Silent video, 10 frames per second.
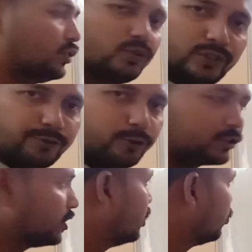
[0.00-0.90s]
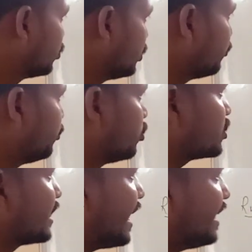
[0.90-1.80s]
Rutherfords.
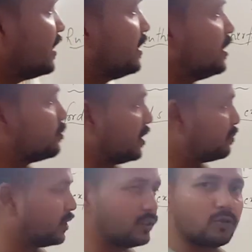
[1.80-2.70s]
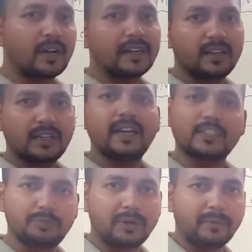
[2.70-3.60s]
Rutherfords guide these people to conduct an
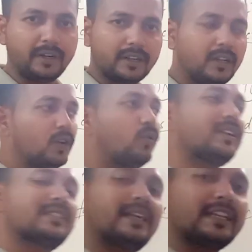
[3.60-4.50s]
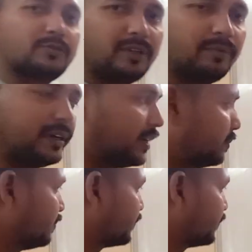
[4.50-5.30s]
experiment. What is that experiment?